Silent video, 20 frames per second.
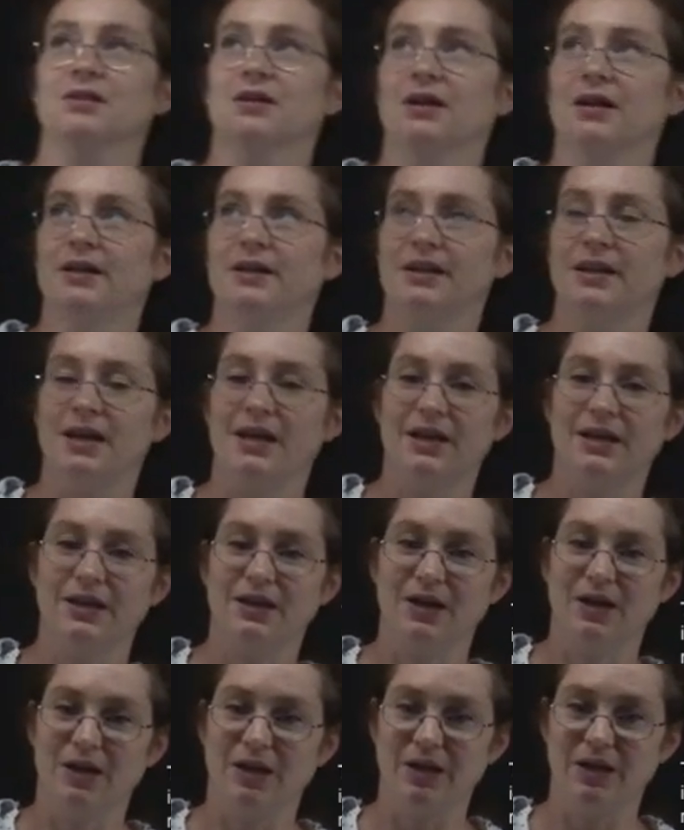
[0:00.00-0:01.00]
And then
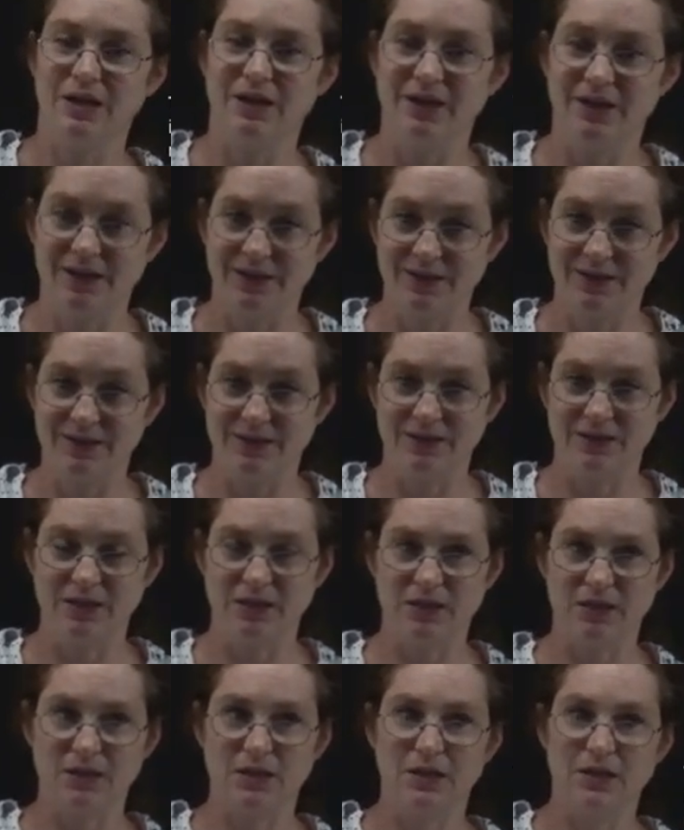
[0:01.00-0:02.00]
uh,
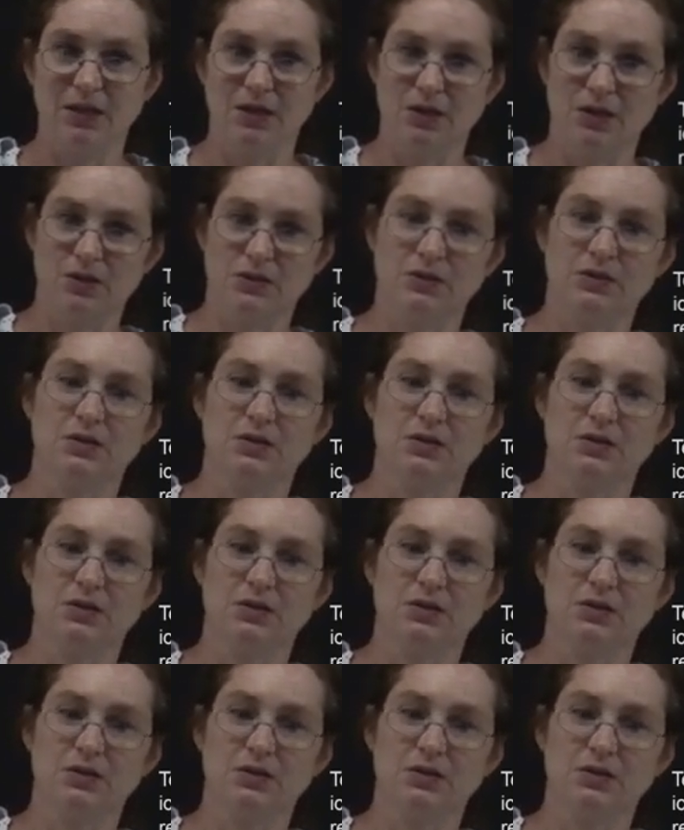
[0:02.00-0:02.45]
the